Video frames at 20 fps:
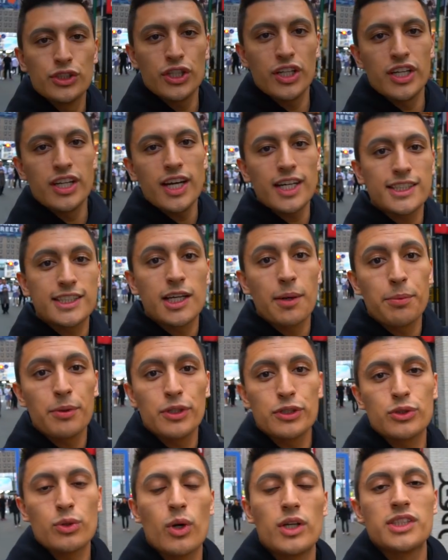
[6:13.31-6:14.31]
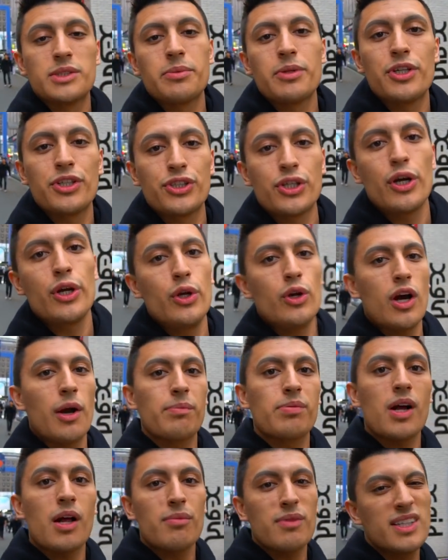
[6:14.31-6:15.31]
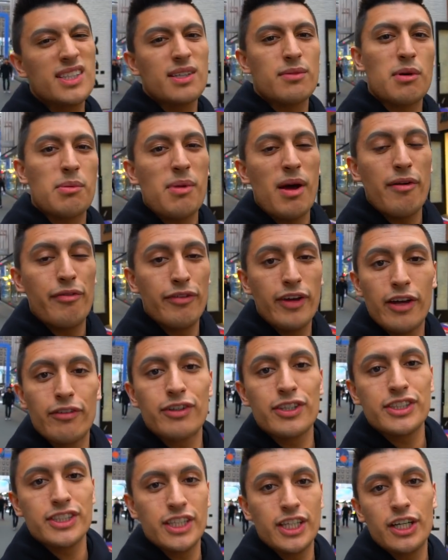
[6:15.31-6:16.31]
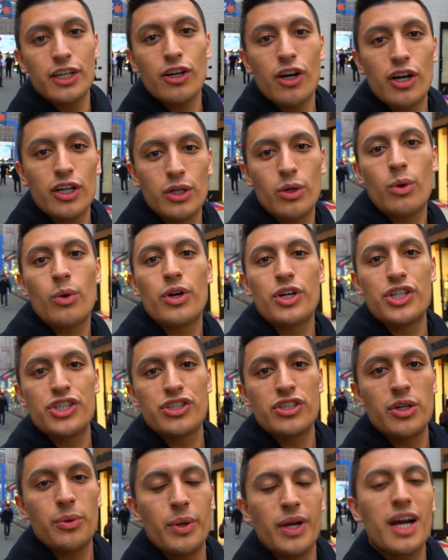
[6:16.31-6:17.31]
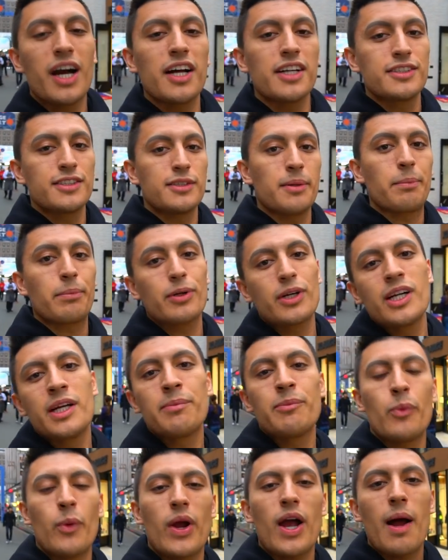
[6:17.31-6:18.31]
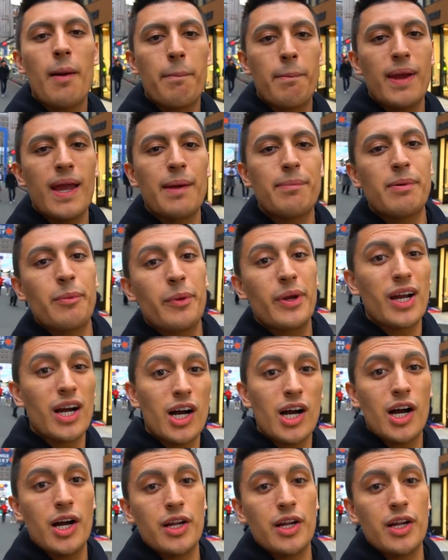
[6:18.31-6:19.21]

So the next couple of stores I'm gonna show you are probably some of my favorites here on Orange Street. We got Supreme, we got Bape, and we got